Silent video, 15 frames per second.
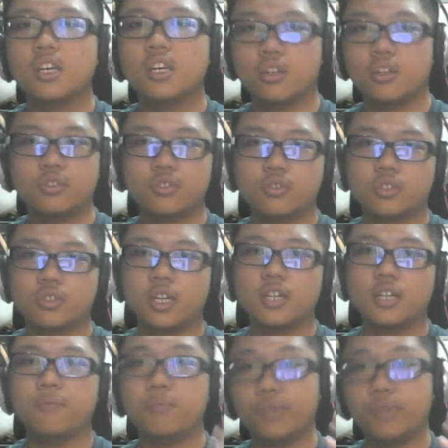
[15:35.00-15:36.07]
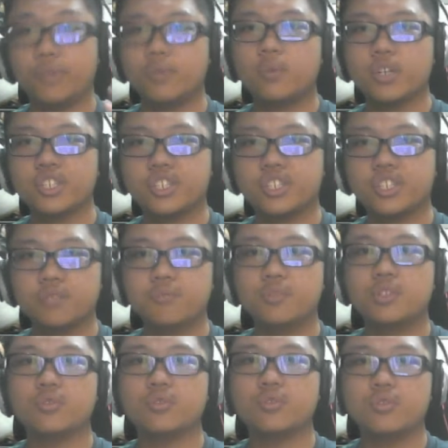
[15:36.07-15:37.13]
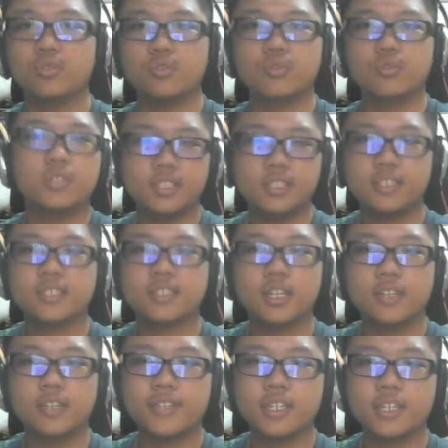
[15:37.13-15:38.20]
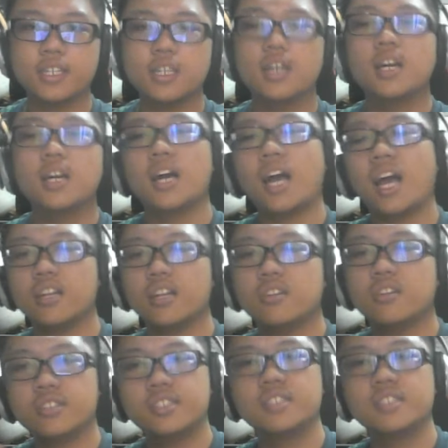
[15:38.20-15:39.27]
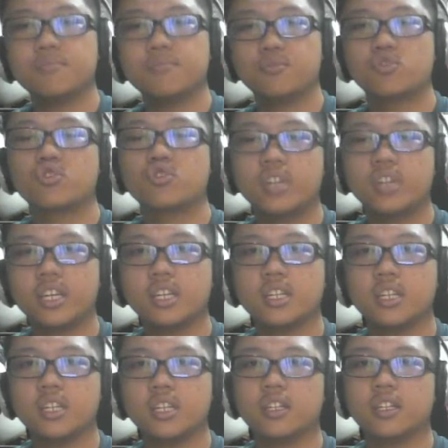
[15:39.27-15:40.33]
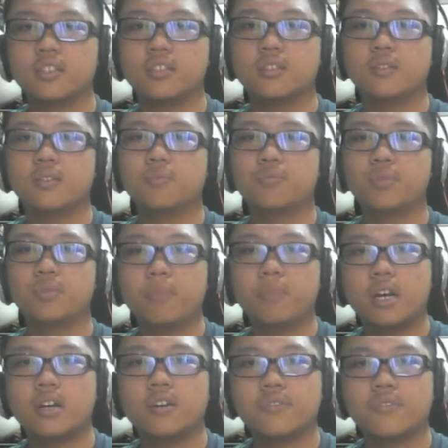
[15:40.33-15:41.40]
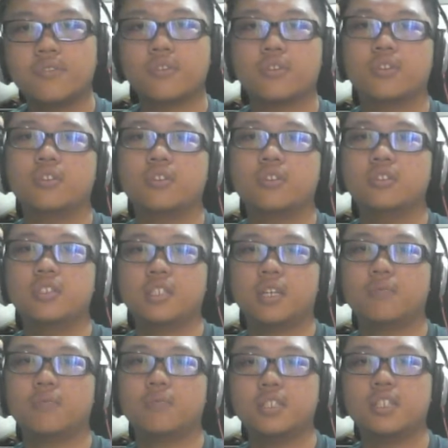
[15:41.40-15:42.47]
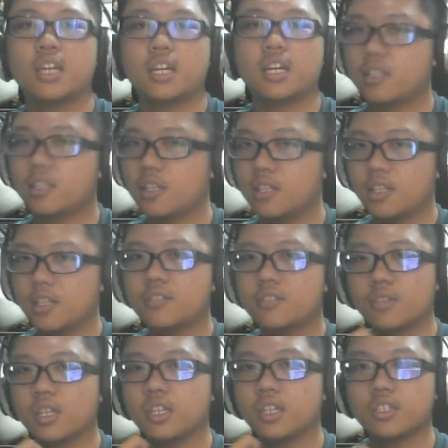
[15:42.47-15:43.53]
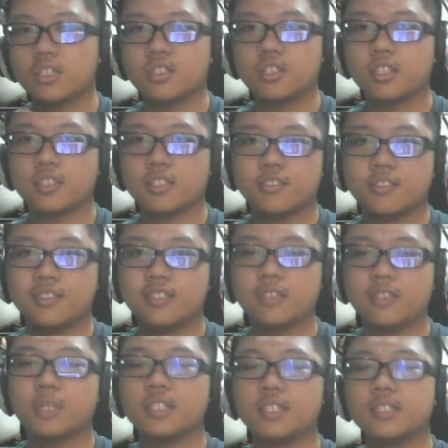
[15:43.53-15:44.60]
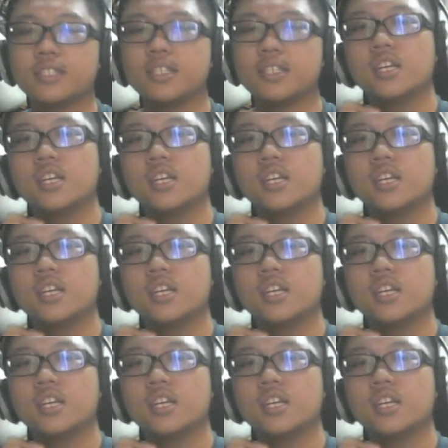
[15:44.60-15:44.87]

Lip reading: also kind of brainwashed them to do this kind of thing, and see them train and prepare for Samurai Jack. And that's really interesting to see, because